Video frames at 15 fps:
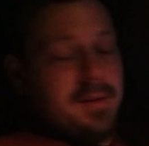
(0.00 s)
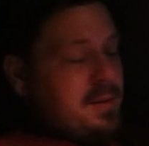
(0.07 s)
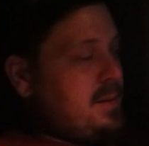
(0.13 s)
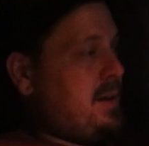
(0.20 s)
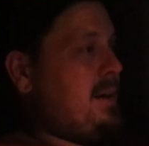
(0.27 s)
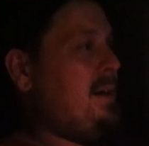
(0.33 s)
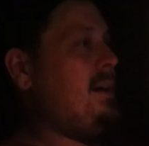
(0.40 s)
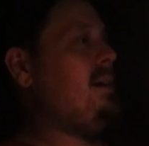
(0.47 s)

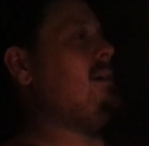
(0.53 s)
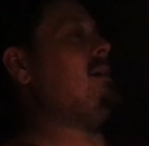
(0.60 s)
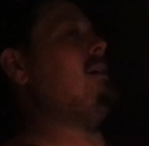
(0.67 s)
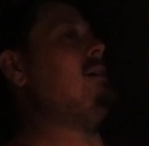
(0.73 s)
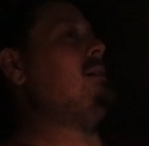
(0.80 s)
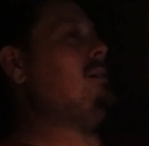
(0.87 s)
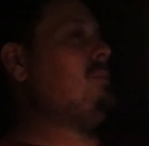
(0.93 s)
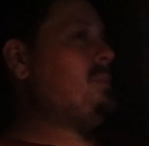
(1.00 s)
I
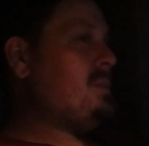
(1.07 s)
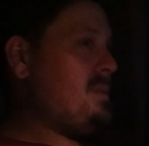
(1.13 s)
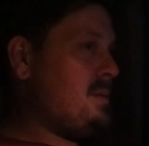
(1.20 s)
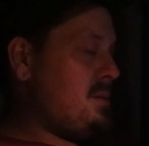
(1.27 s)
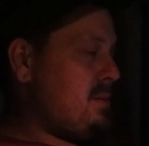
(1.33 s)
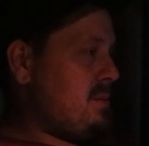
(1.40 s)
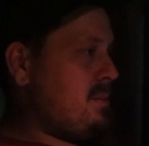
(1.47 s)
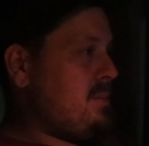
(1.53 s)

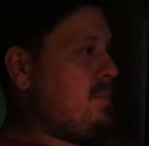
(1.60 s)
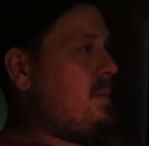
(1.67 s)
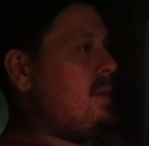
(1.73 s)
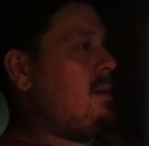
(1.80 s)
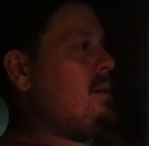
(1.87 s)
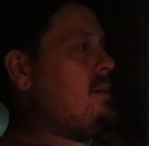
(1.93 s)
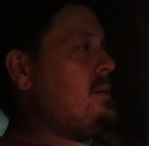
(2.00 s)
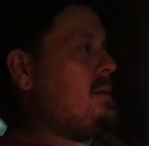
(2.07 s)

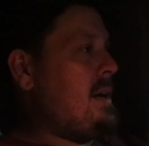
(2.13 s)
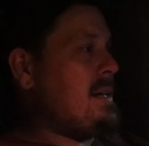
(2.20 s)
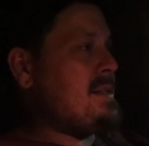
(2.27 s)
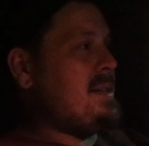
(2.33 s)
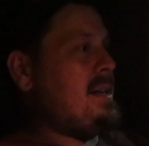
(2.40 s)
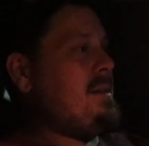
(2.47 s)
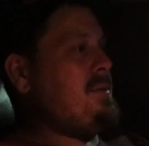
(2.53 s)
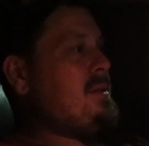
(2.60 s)
am, it's
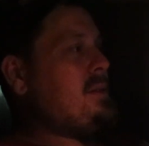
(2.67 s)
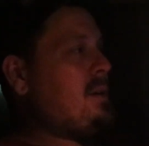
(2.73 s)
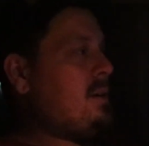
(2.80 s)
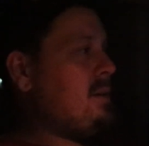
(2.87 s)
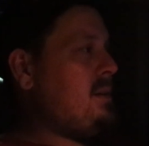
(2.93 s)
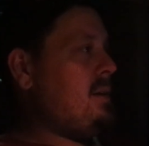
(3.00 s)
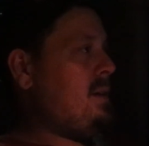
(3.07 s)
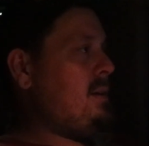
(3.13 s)
not even
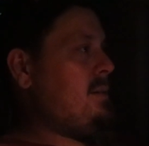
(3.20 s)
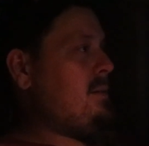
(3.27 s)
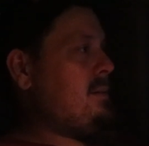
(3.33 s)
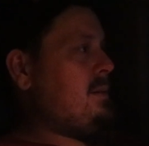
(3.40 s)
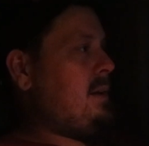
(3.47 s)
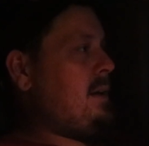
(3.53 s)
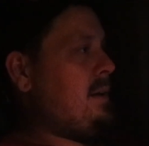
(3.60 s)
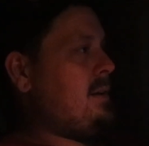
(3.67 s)
done yet,
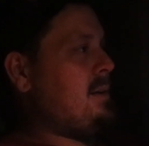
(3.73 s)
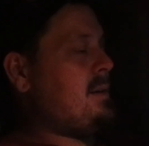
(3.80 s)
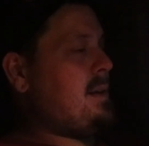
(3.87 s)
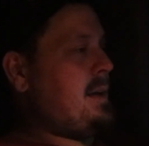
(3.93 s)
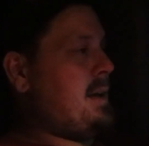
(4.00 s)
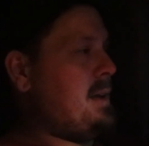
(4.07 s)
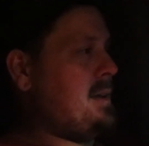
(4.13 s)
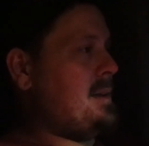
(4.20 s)
and
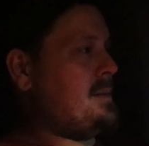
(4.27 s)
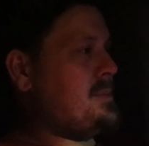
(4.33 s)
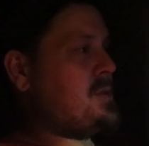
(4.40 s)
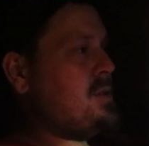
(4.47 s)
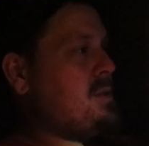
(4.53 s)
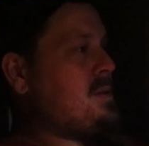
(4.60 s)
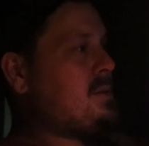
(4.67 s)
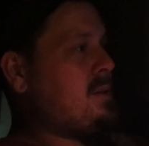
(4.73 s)
I am
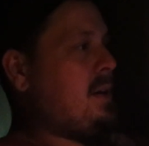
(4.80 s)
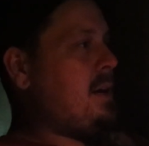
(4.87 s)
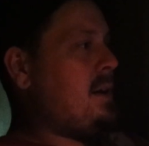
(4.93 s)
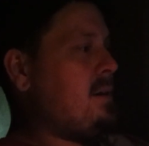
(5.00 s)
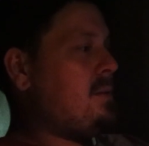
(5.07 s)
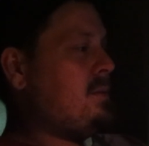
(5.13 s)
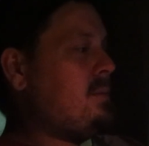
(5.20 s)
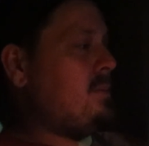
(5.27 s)
just like,
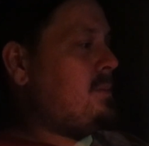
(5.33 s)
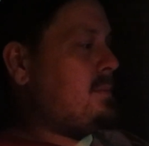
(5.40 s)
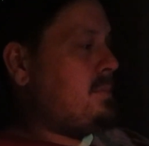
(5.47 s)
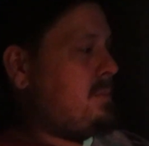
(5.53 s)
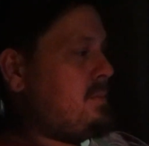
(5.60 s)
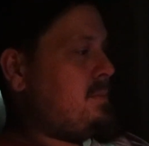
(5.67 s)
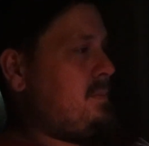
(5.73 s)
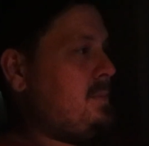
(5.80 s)

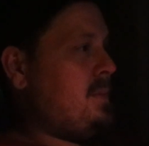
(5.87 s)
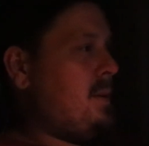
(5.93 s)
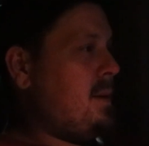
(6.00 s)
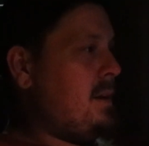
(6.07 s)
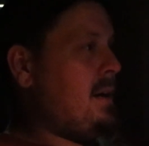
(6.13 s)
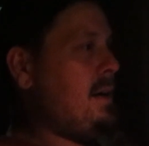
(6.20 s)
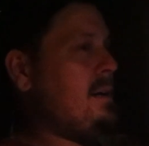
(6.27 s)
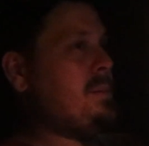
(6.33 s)

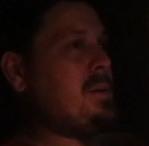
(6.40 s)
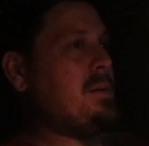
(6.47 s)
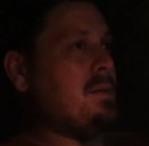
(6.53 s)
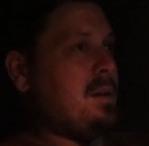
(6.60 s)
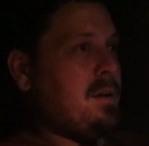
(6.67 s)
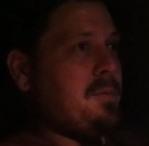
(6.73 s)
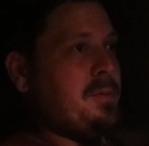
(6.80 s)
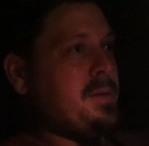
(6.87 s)
I am in
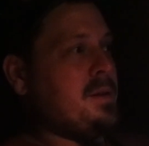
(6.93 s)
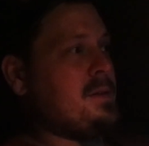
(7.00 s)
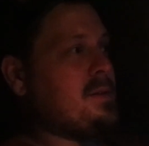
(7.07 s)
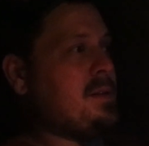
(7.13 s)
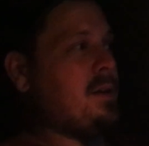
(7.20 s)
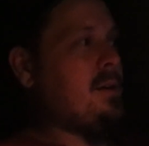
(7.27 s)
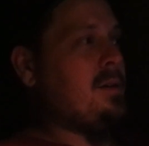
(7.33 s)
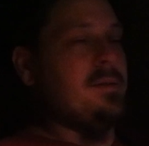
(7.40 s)
love with this
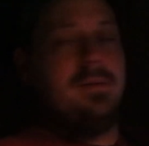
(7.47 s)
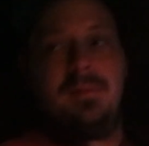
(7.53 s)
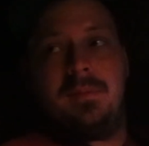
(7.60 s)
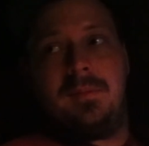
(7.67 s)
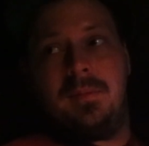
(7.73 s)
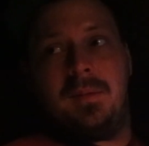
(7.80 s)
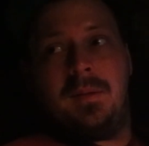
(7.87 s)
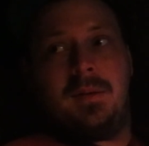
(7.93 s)

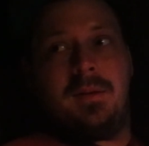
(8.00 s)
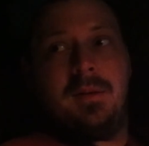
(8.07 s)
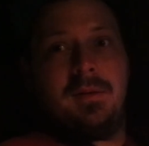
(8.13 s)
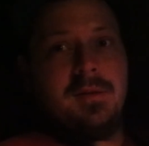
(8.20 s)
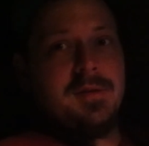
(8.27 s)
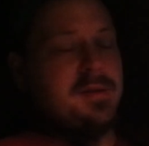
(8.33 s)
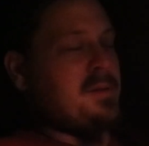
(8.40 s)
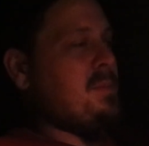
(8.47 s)
thing.
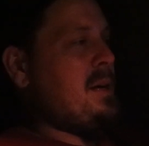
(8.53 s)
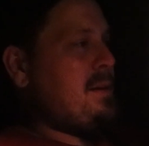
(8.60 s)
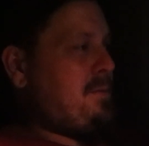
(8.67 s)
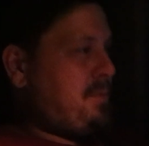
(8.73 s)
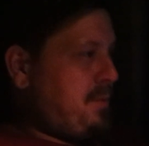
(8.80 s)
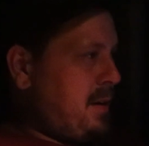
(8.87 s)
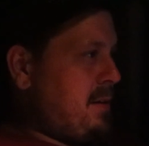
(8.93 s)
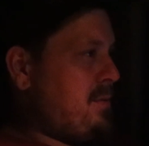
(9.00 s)
This is my
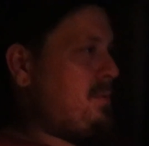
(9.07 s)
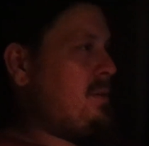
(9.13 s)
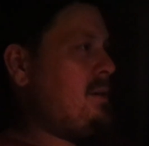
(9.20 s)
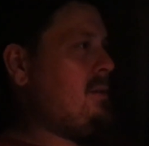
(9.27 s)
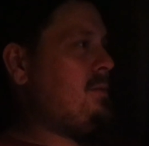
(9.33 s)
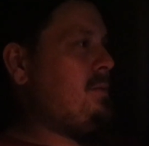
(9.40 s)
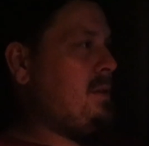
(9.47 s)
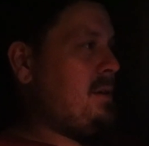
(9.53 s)

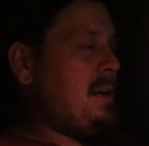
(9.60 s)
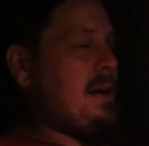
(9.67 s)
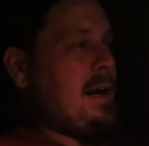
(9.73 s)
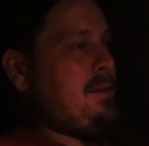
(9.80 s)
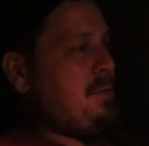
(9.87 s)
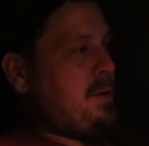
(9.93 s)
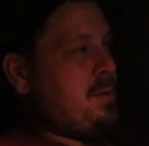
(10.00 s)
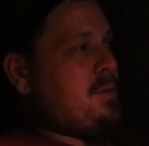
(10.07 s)
favorite, and
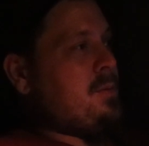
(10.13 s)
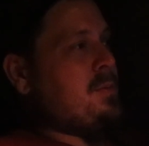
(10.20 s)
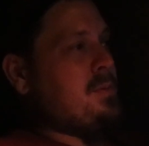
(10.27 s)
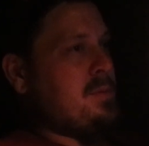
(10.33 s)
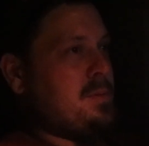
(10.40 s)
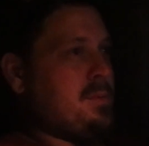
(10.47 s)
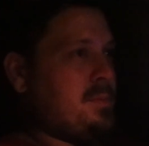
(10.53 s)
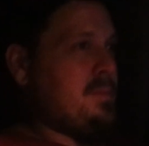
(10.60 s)
I've
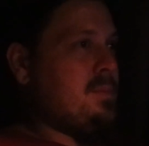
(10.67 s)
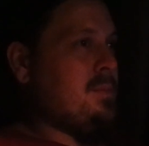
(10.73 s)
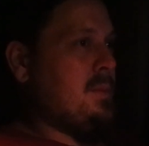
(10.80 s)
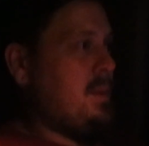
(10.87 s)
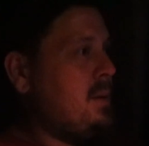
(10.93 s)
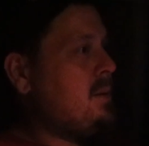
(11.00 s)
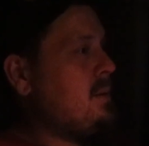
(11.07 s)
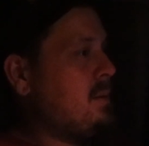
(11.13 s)

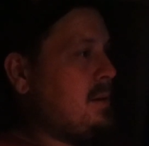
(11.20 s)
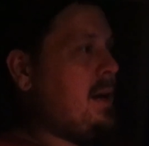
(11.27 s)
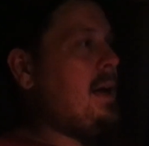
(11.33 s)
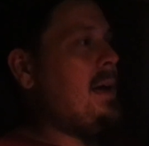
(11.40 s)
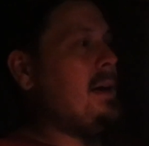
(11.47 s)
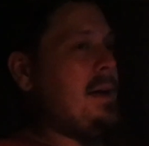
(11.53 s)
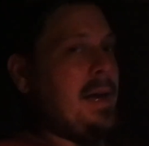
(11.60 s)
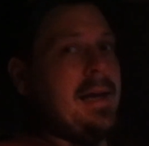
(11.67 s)

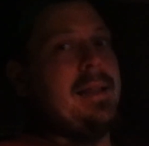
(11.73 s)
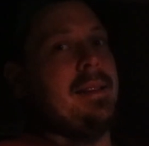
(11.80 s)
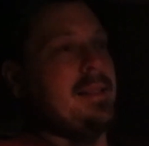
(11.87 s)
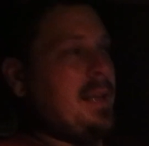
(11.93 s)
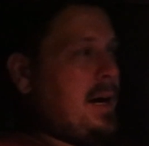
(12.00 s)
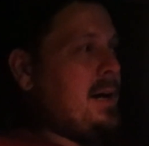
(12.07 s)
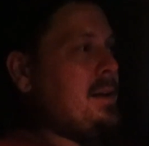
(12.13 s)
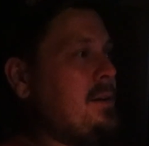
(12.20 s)
owned a
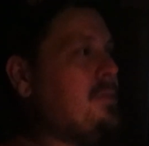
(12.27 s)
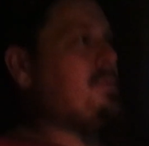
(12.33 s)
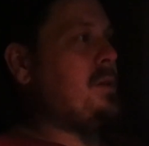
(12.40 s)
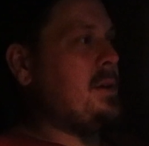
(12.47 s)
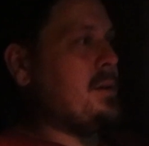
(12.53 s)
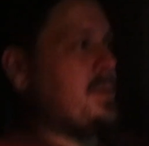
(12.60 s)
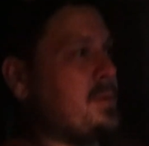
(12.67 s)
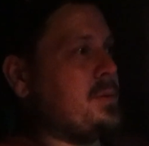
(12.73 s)
lot of
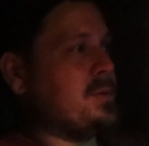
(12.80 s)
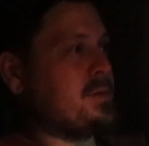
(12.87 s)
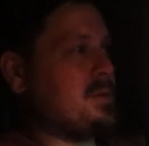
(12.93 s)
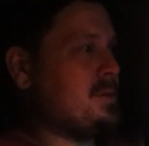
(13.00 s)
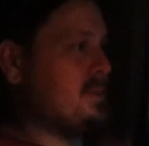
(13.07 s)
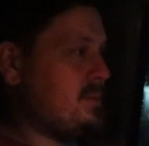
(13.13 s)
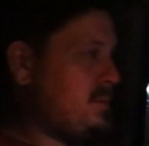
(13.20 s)
vehicles.